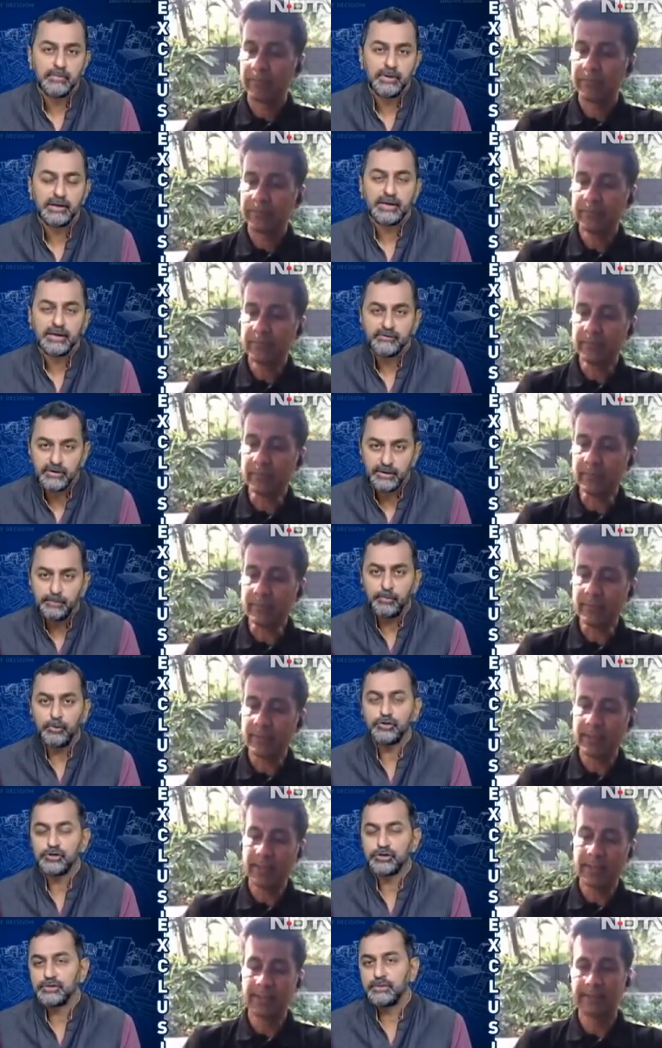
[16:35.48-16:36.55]
Speaker 1: been given a
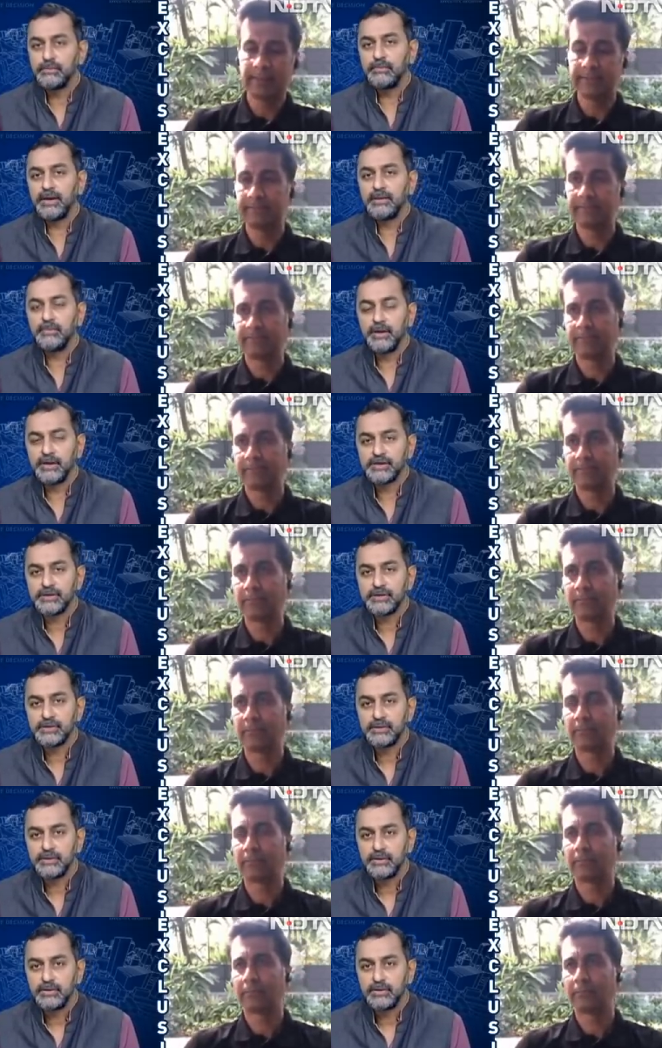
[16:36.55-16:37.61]
push by the budget,
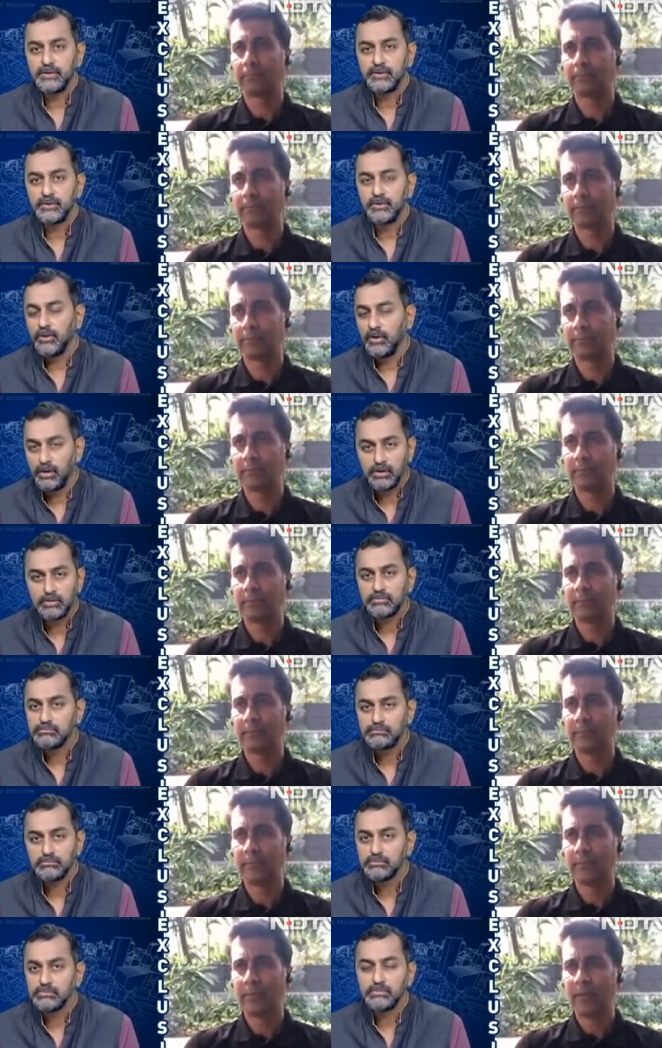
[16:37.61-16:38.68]
or
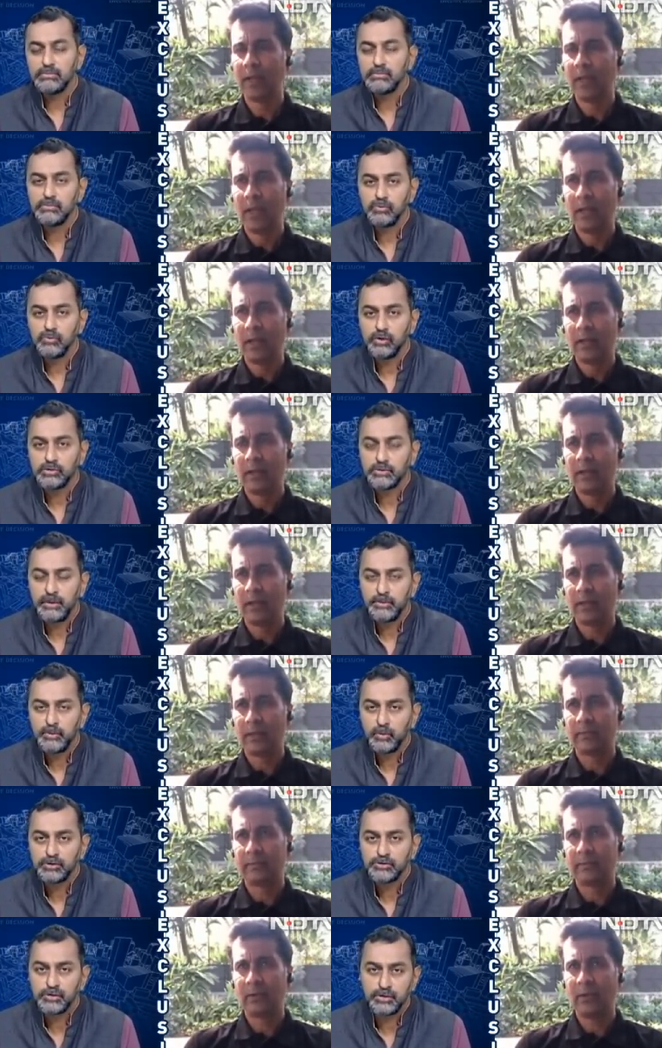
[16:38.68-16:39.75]
what? I mean,
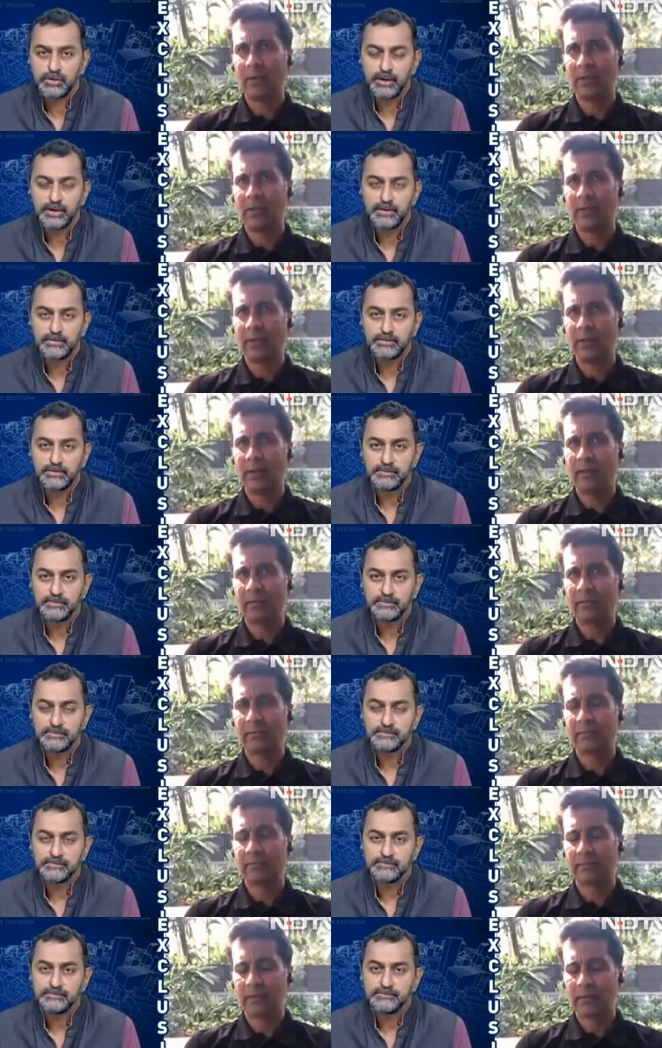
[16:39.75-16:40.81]
what's your take?
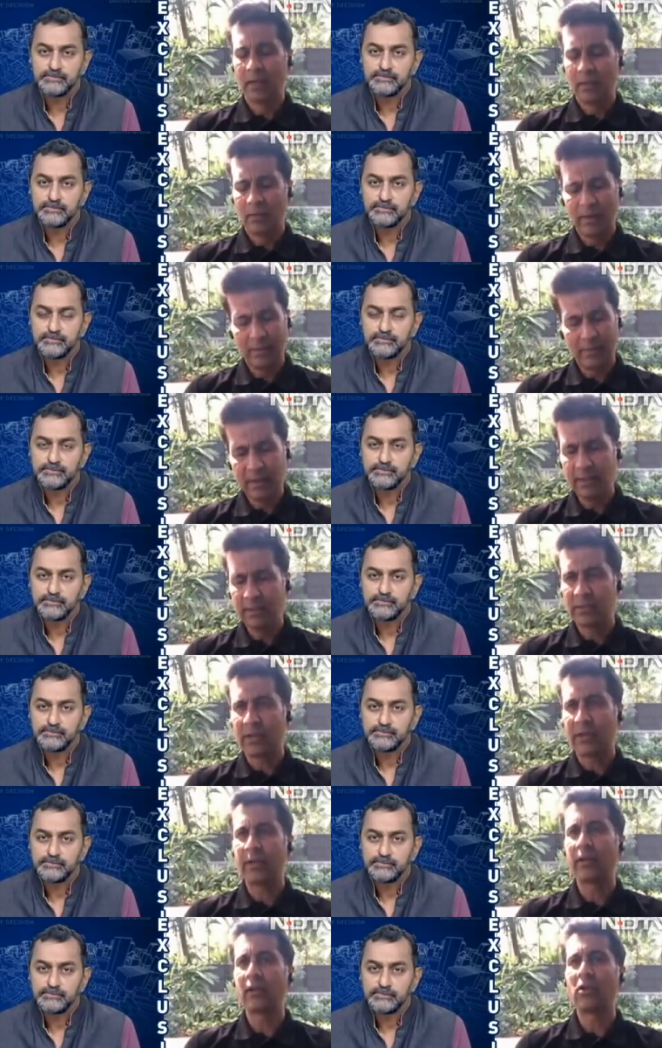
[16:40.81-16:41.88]
Speaker 2: Well, my
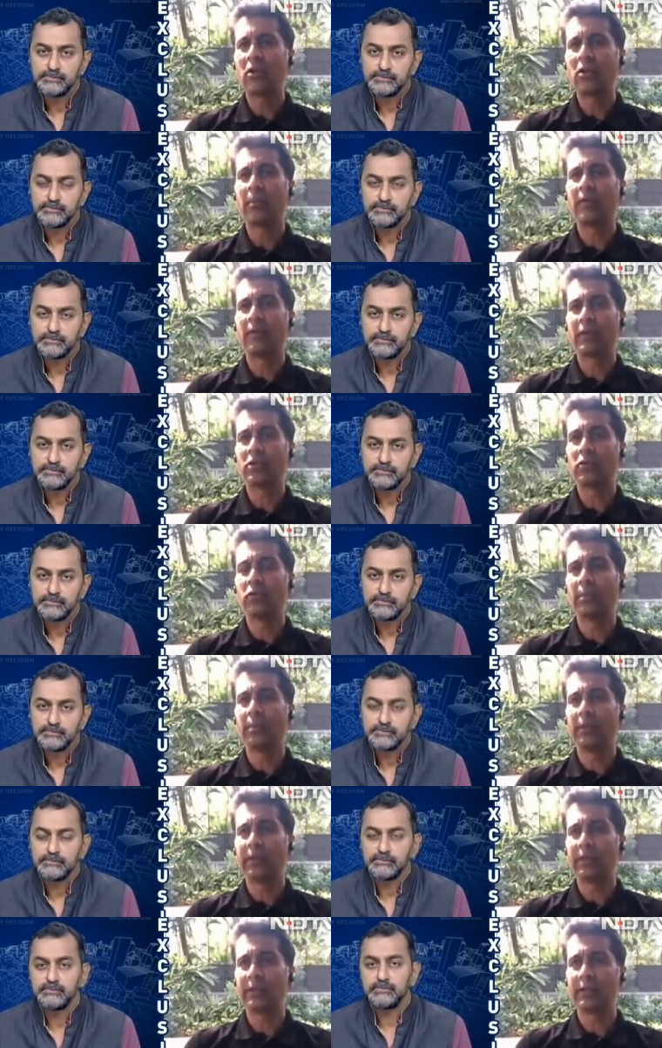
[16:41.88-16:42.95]
general comment, Vasu,
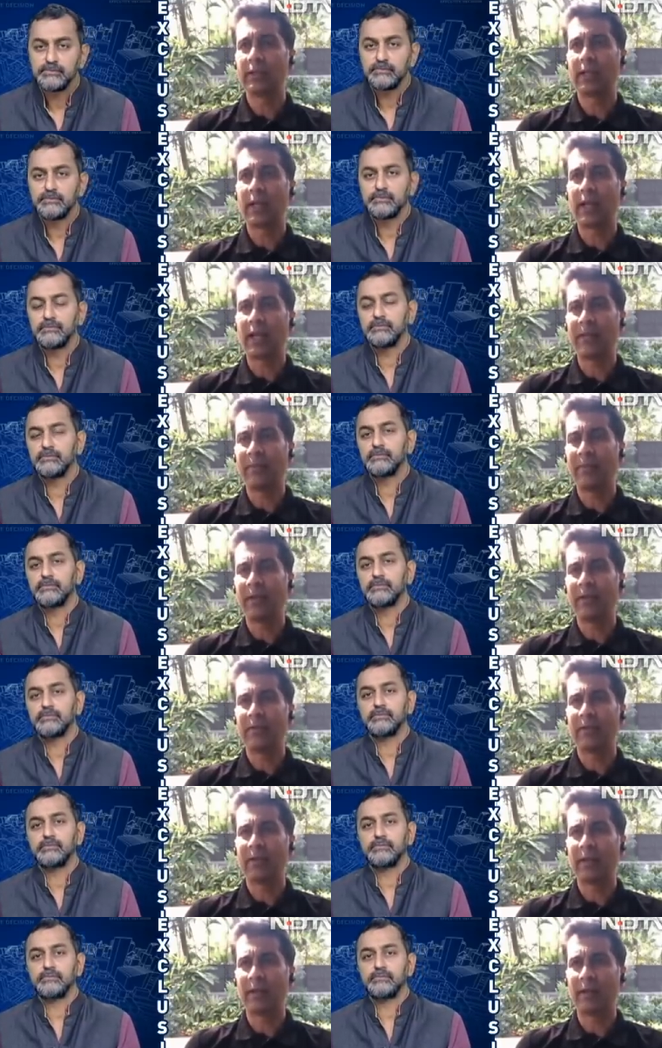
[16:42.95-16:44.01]
would be this, that I
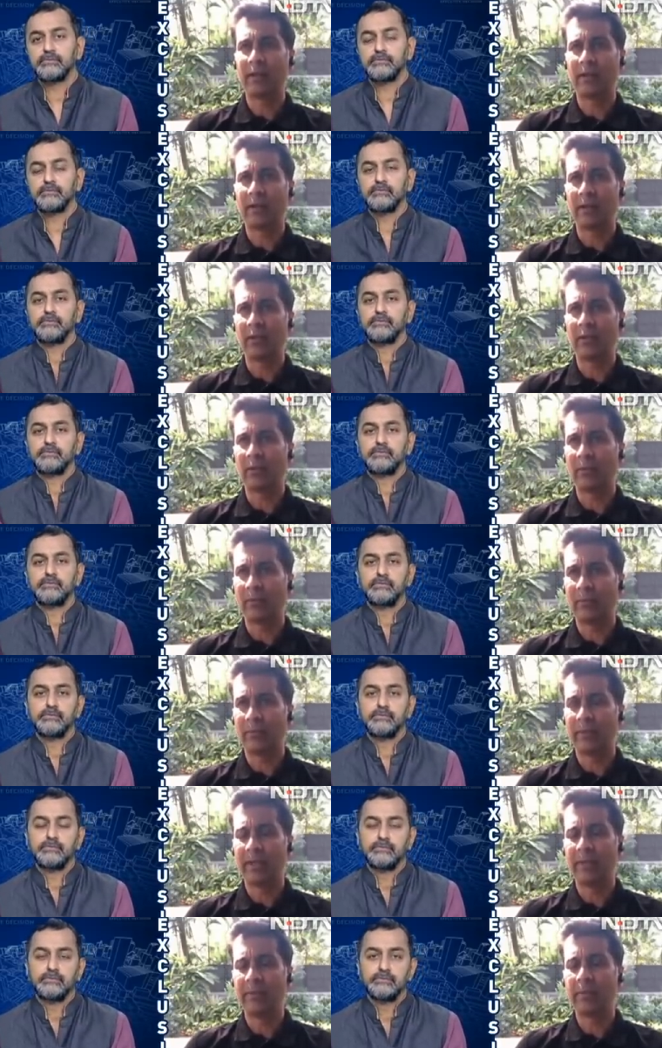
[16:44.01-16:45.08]
believe that, uh, you know,
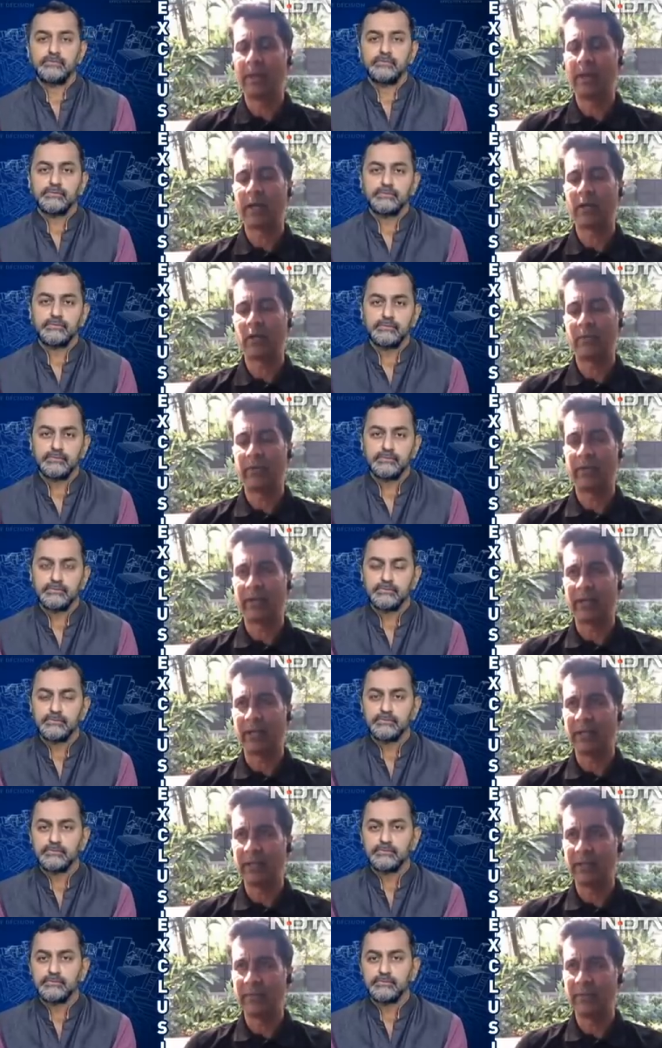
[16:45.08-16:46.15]
being part of a
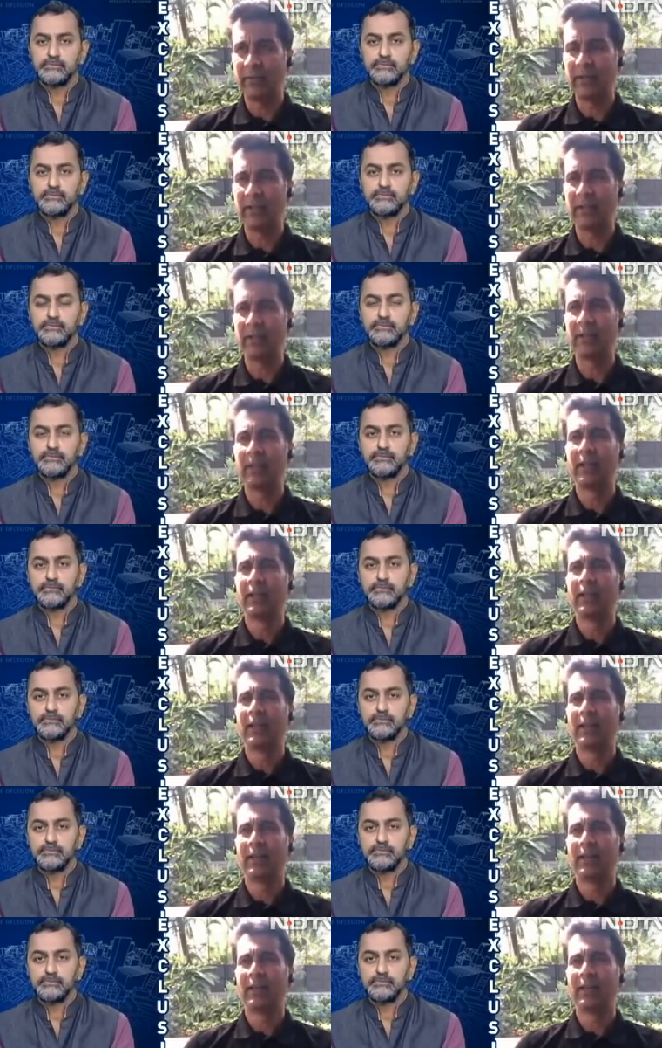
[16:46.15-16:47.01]
relatively